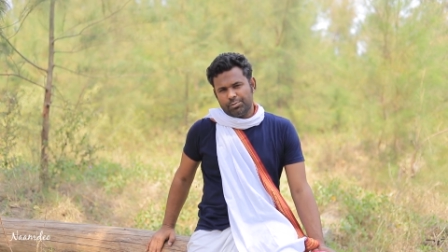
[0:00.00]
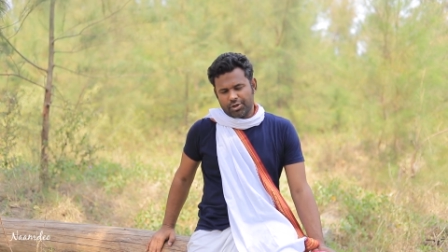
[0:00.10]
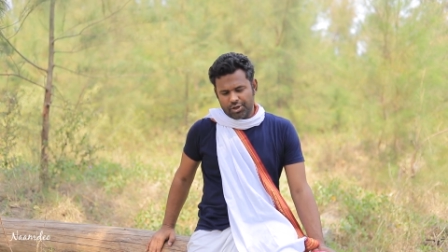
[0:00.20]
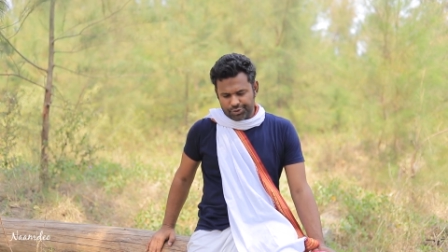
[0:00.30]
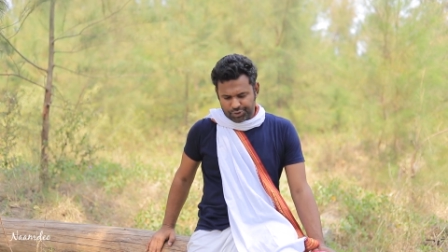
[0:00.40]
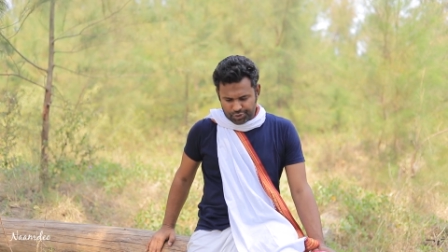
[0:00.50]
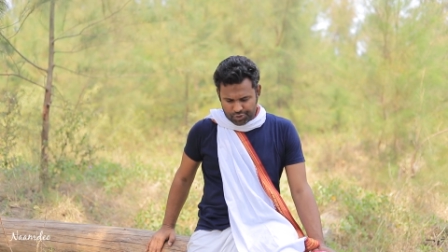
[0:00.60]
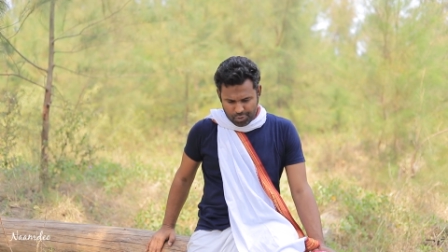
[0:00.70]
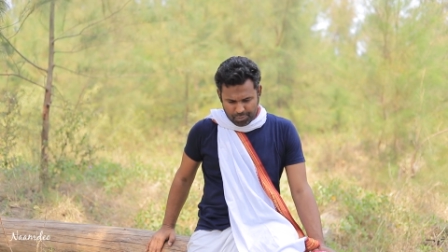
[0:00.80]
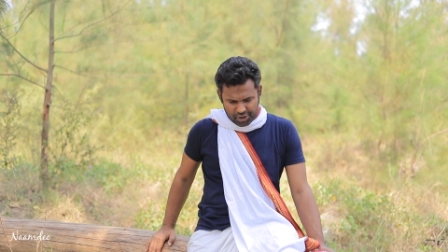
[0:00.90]
because
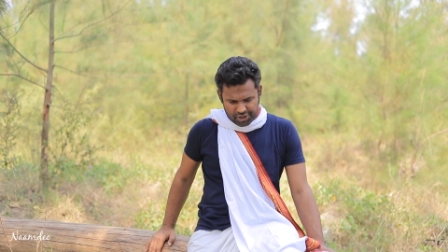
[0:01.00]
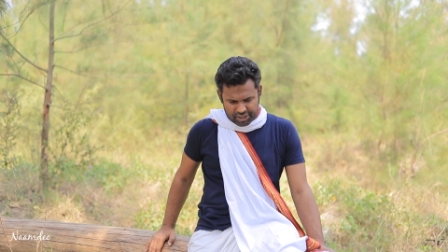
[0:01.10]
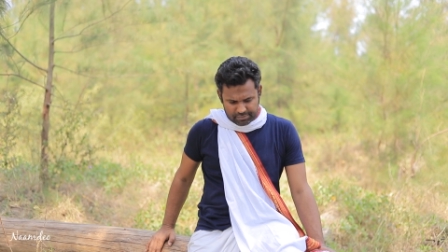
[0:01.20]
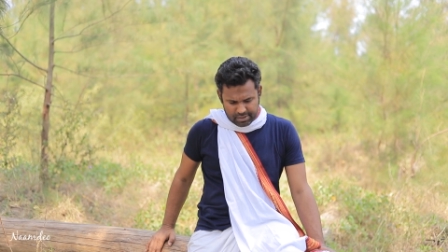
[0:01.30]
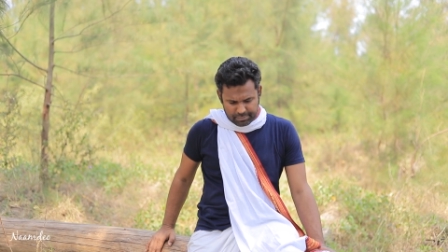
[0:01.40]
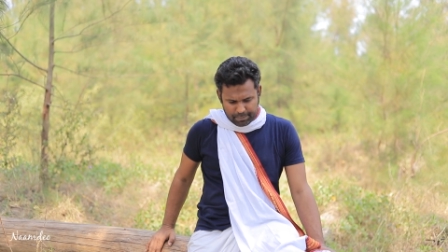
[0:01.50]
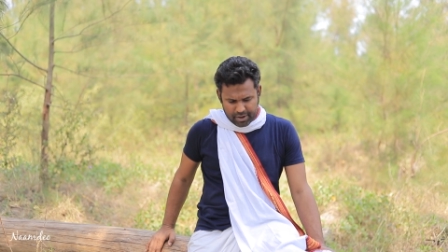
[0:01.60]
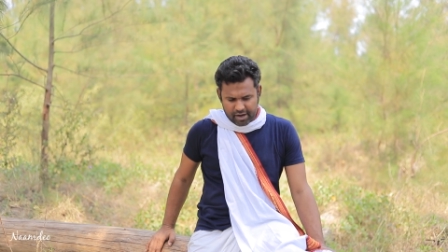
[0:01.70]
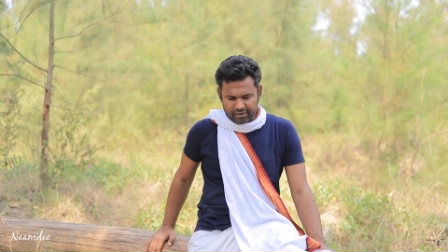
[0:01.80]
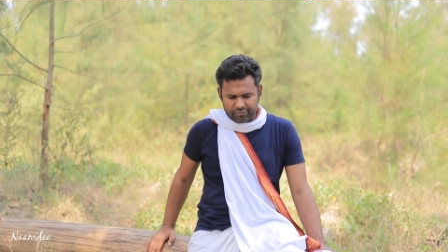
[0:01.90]
your body is being
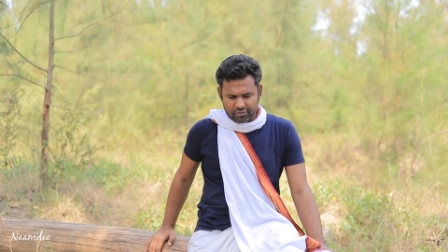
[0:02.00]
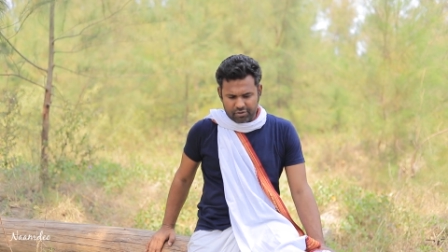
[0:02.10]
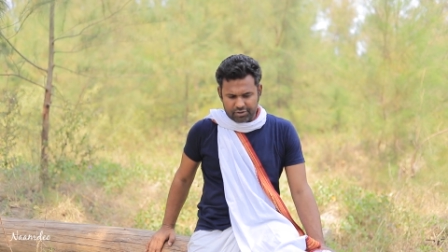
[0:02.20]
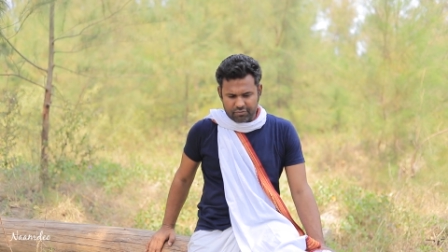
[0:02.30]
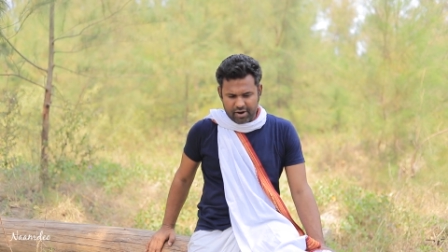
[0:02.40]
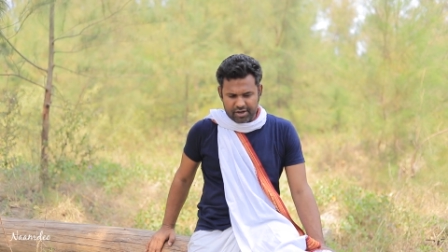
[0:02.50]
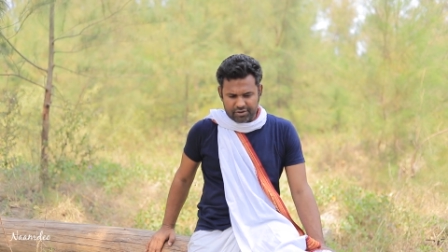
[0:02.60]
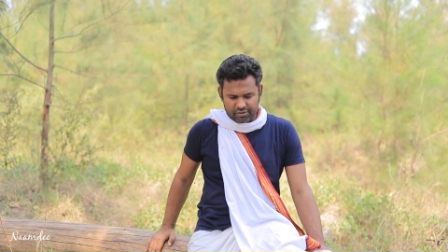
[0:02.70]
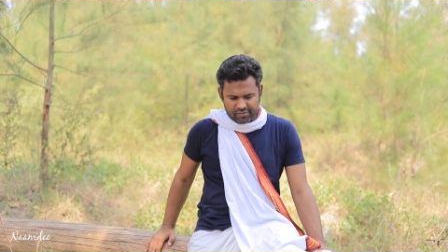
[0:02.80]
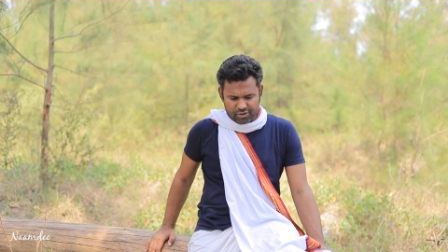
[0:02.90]
prepared for divine
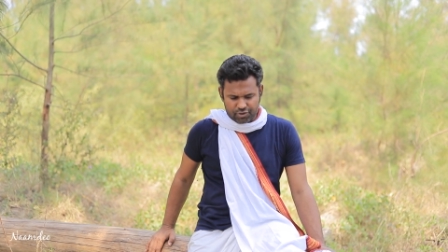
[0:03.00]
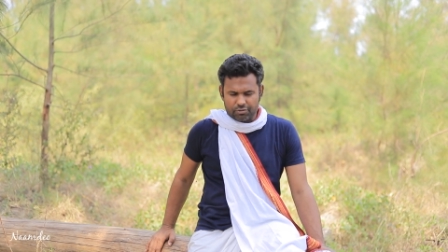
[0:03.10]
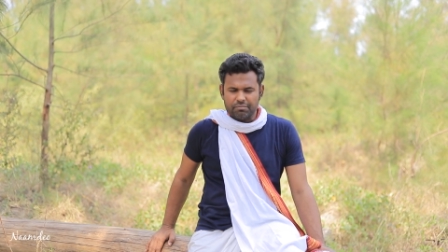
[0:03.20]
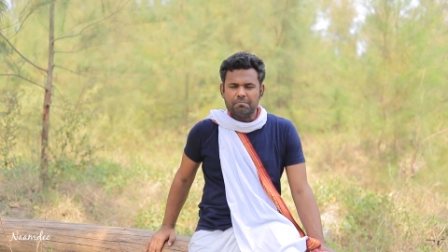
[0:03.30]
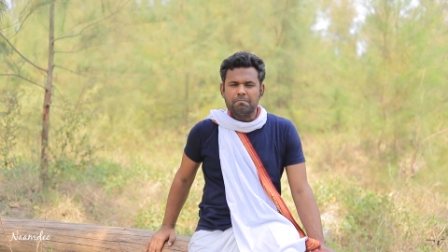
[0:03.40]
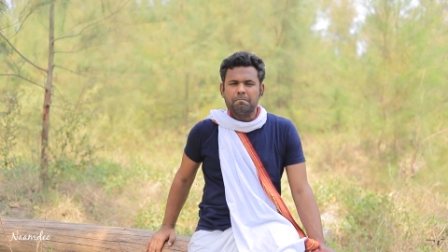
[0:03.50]
intervention.